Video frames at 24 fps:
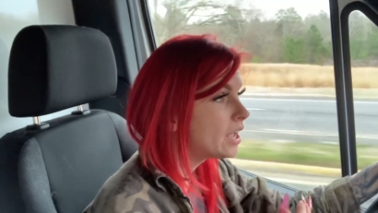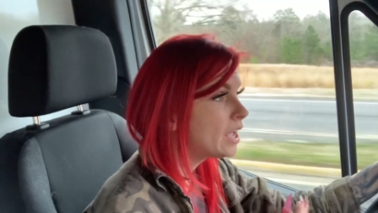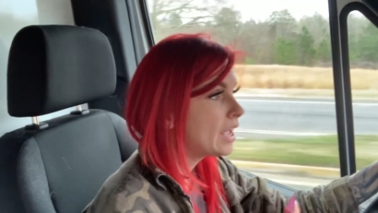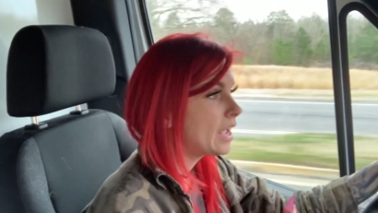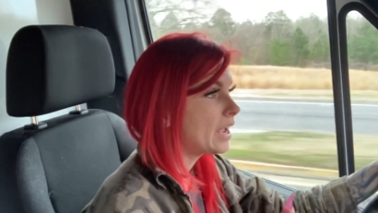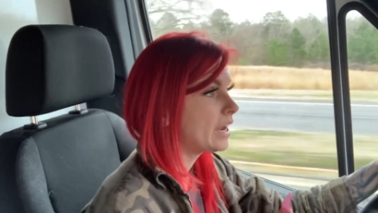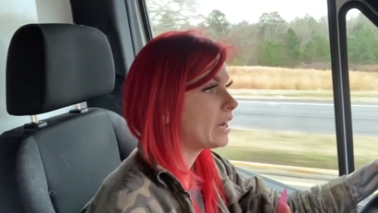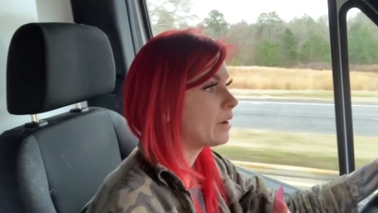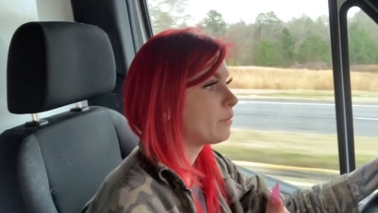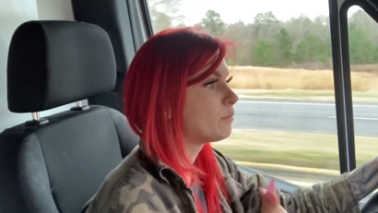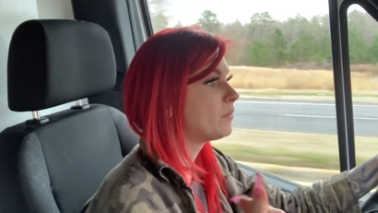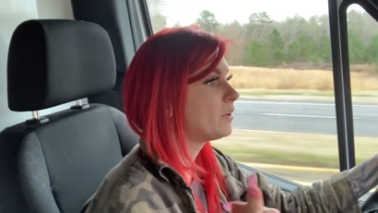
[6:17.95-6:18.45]

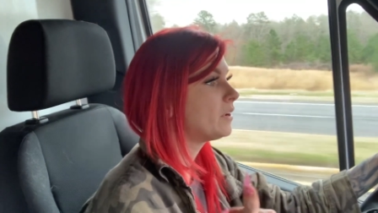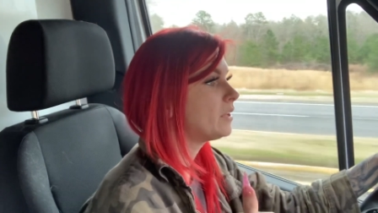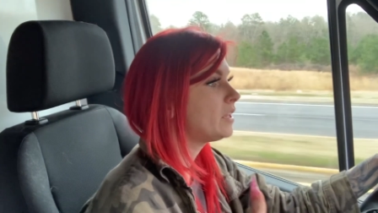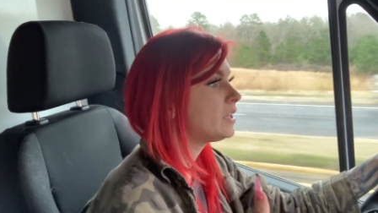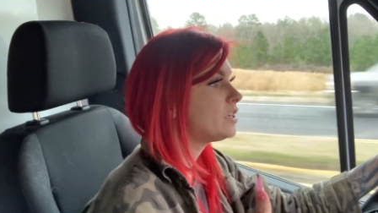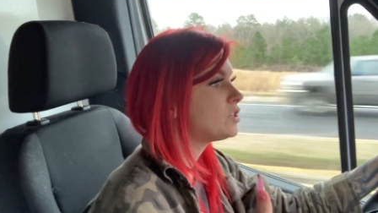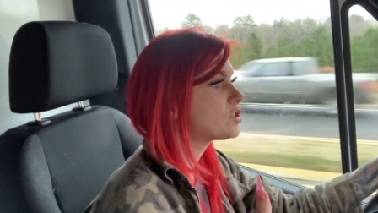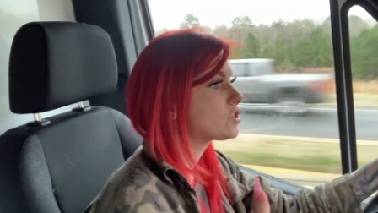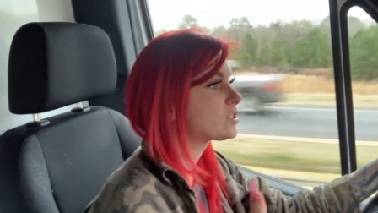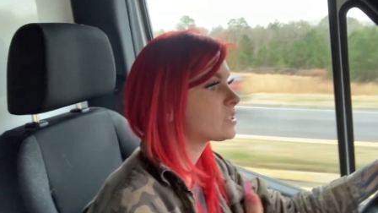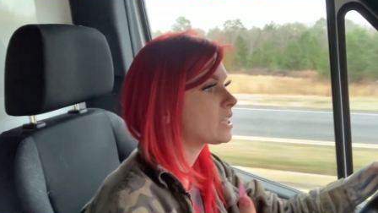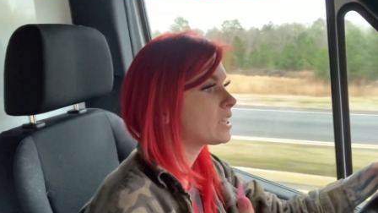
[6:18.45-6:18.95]
and i'm really
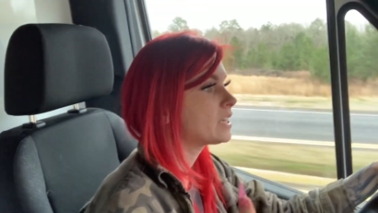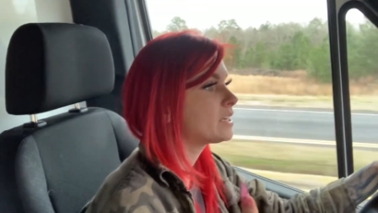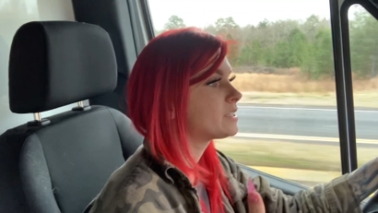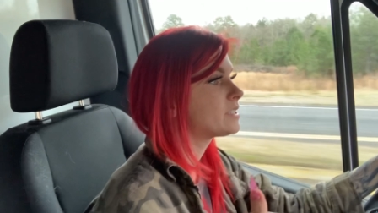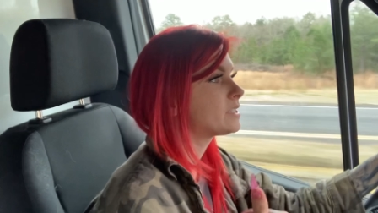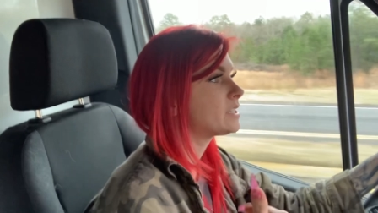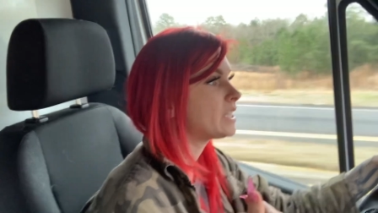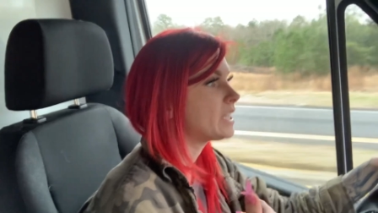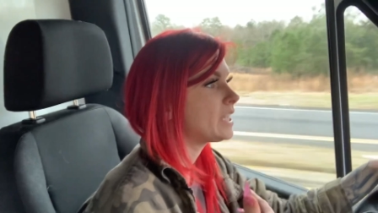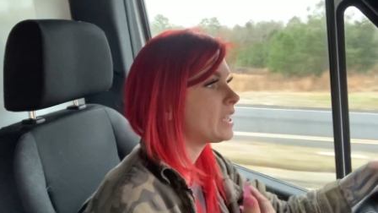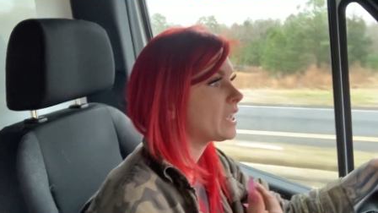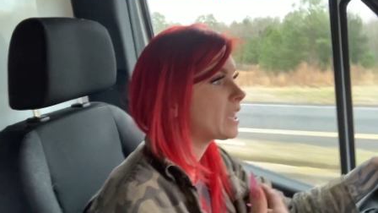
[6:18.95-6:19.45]
just gonna
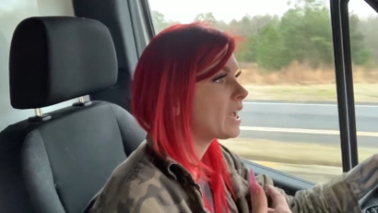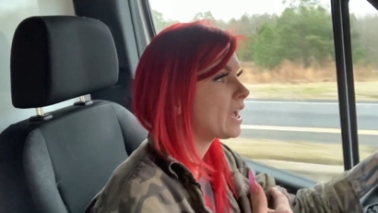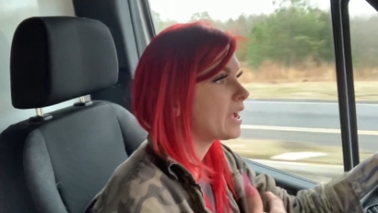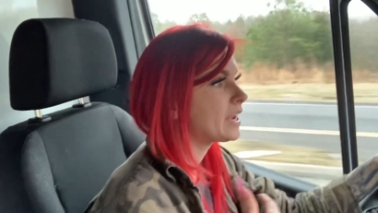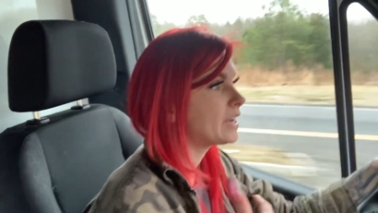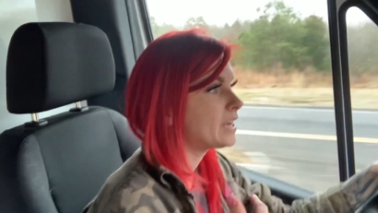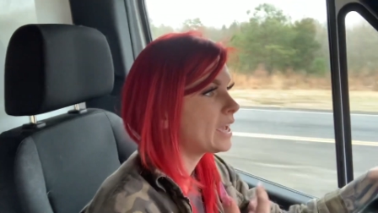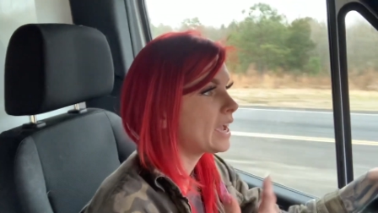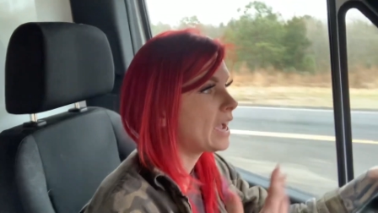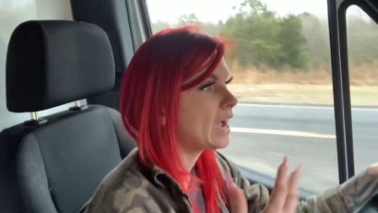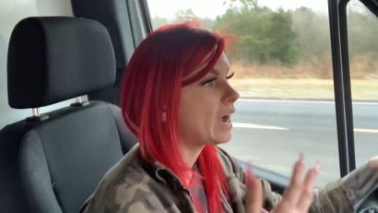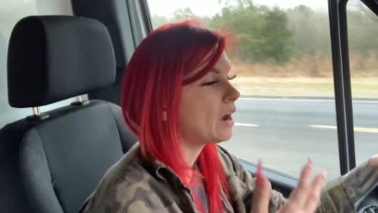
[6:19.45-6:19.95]
see
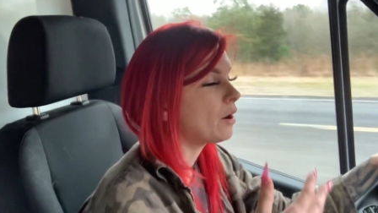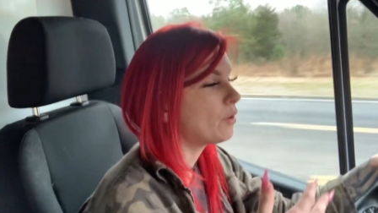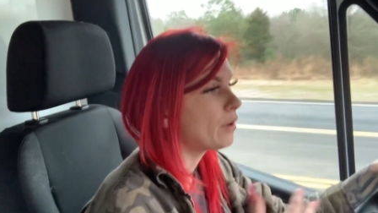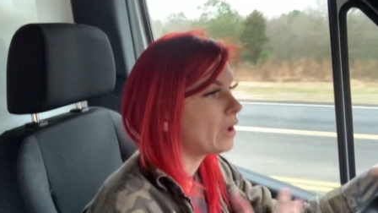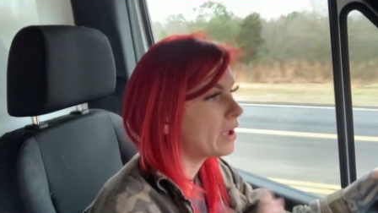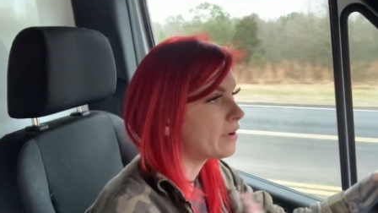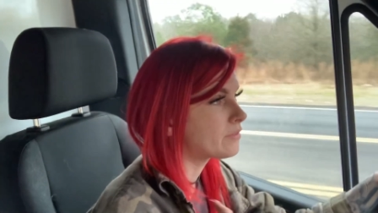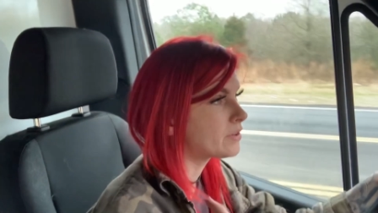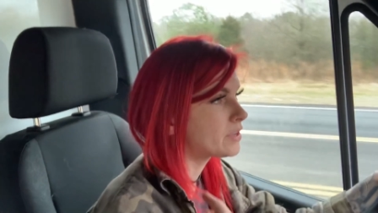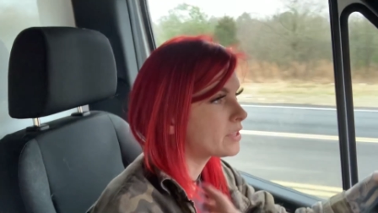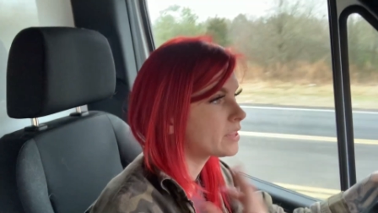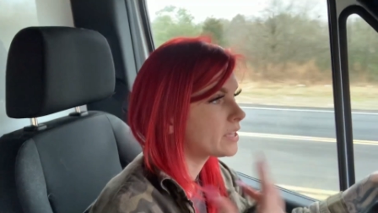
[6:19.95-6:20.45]
kind of how
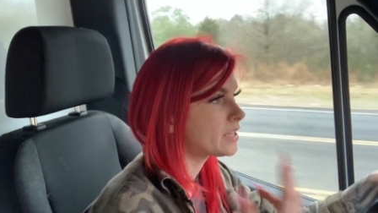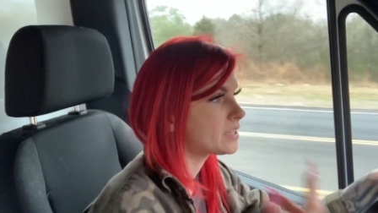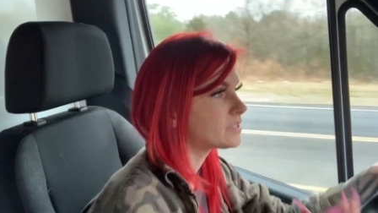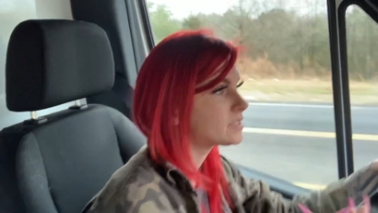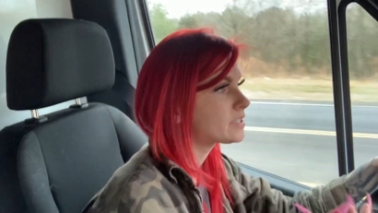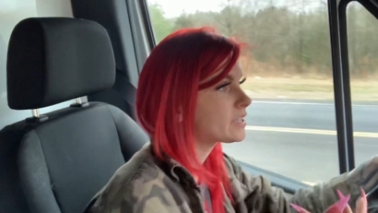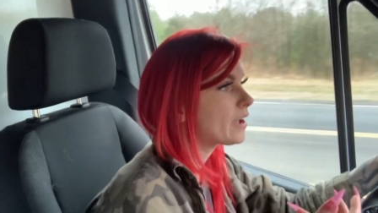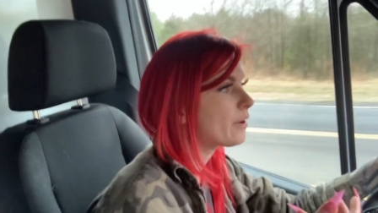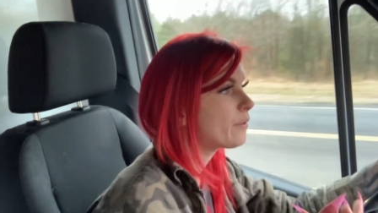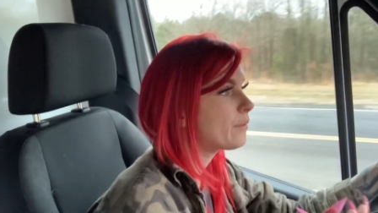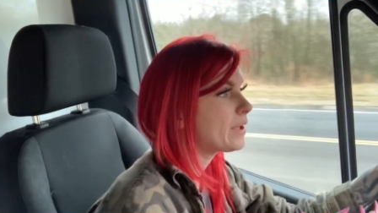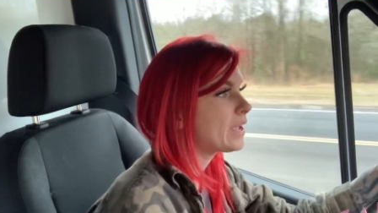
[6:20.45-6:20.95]
everything's
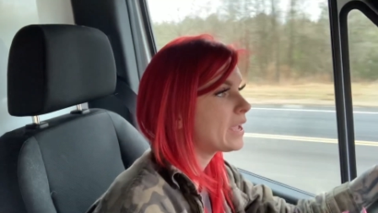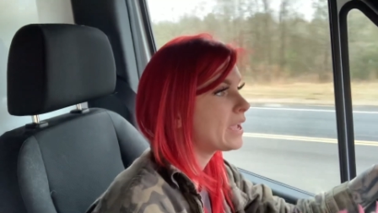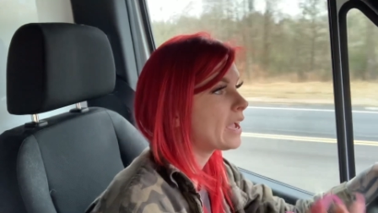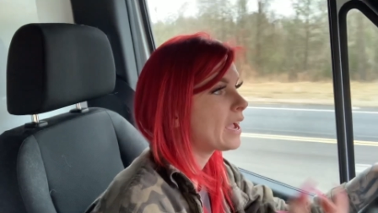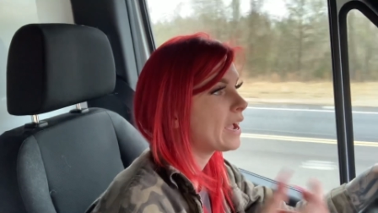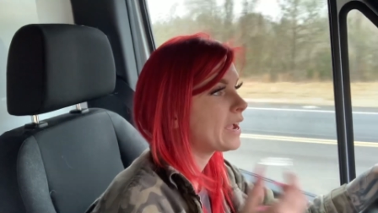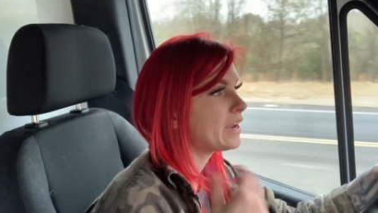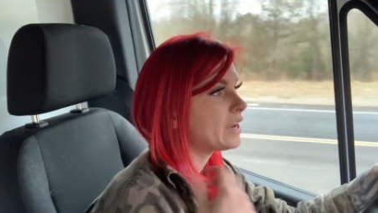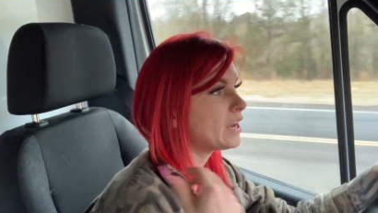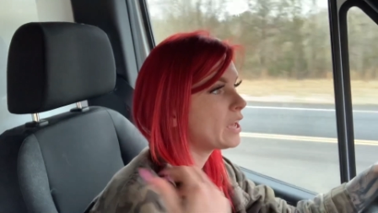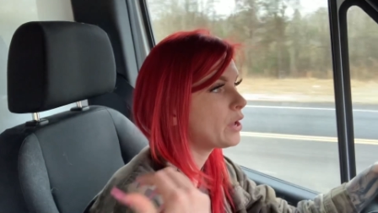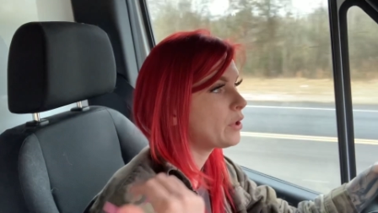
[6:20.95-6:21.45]
going
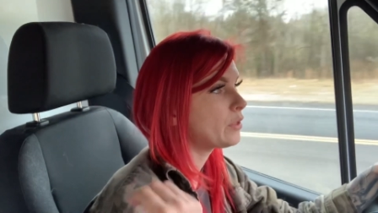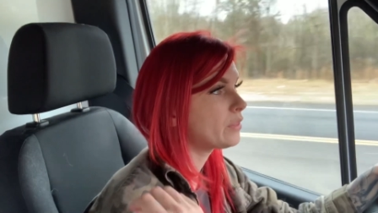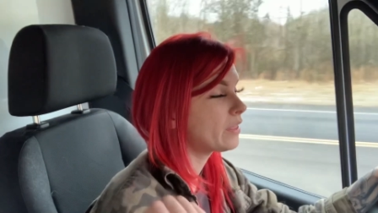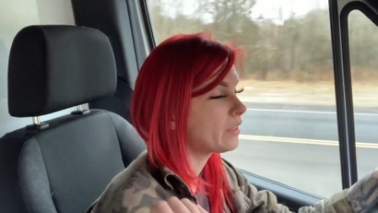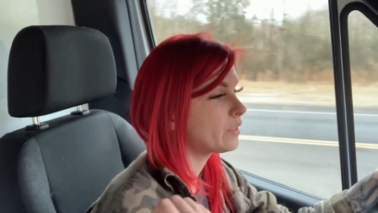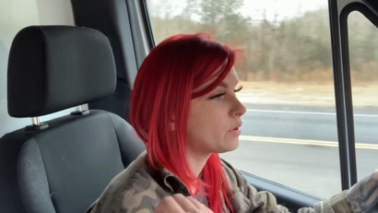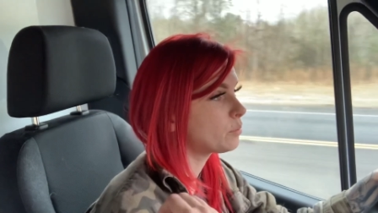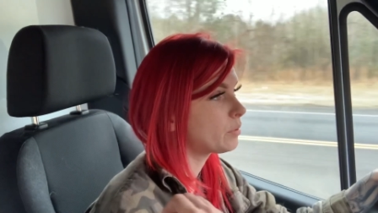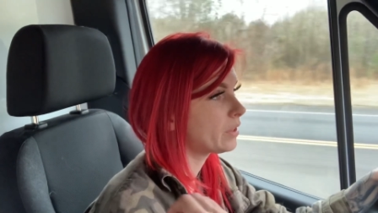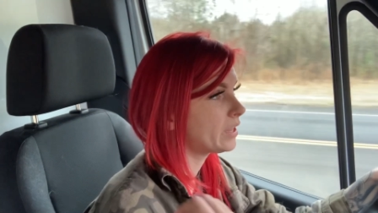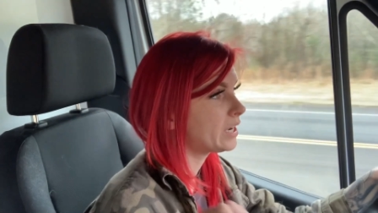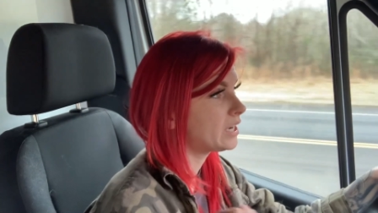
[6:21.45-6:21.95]
i know that
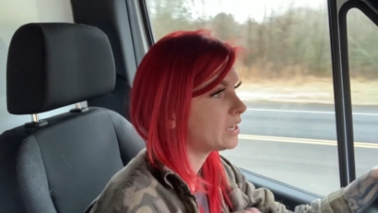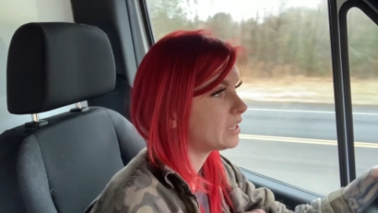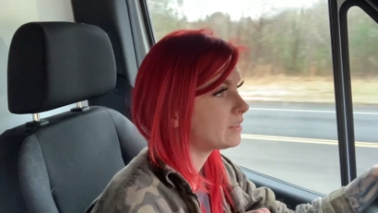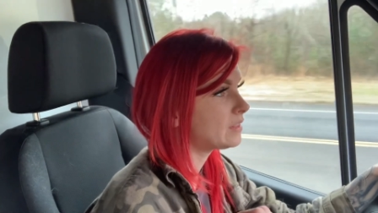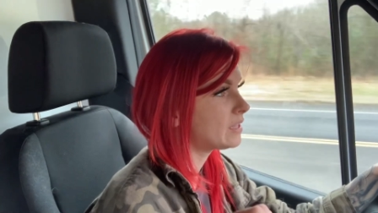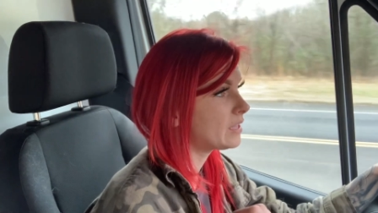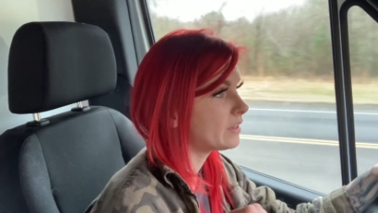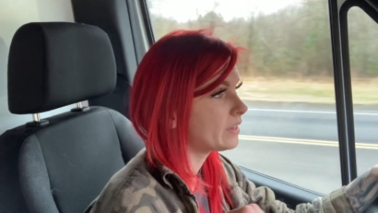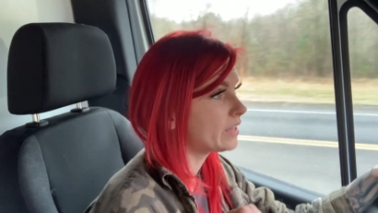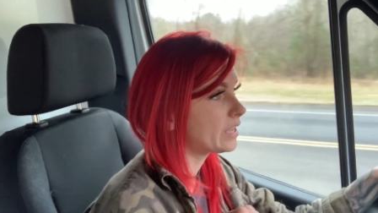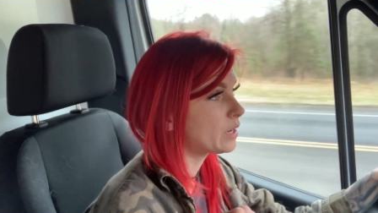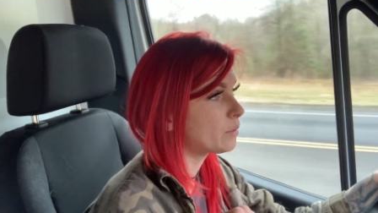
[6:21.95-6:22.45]
they're planning
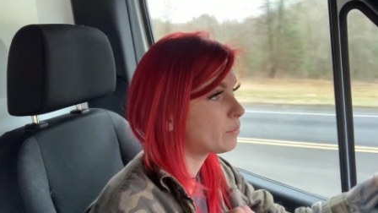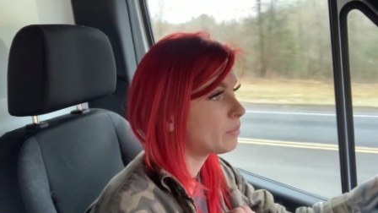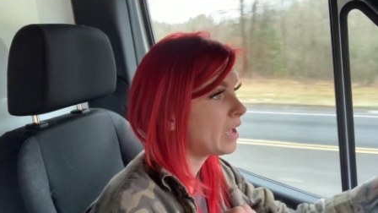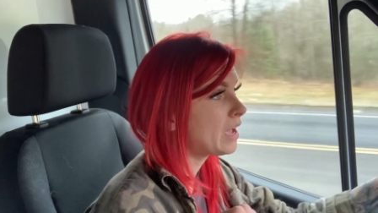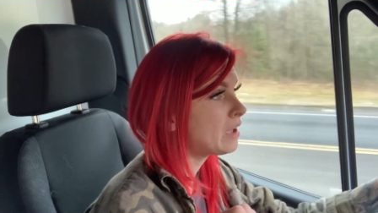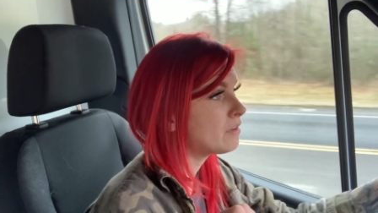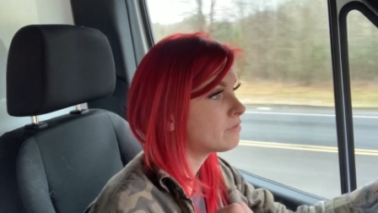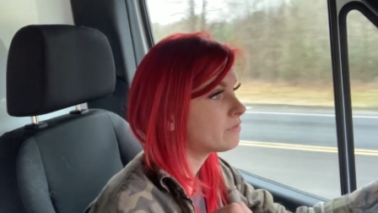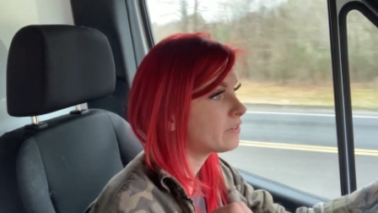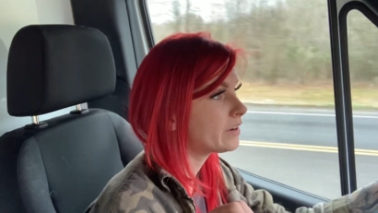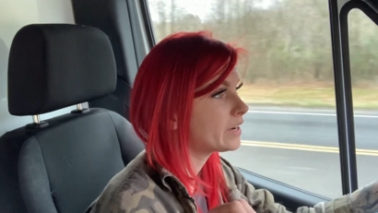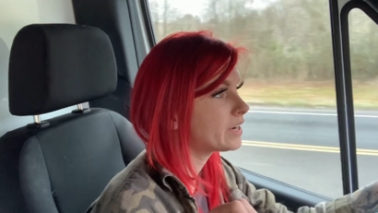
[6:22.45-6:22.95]
the atlanta
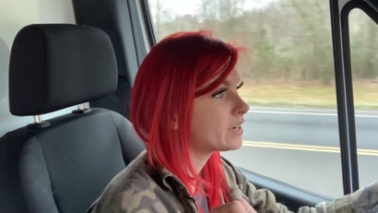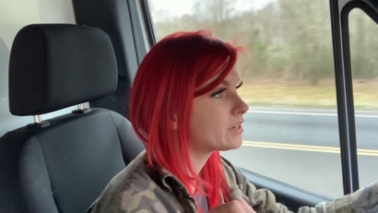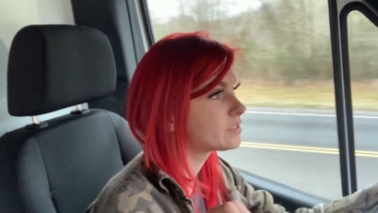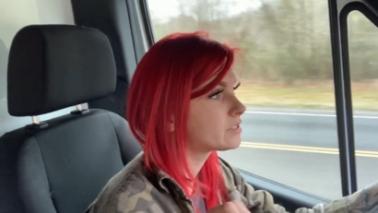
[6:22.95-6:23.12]
pet fair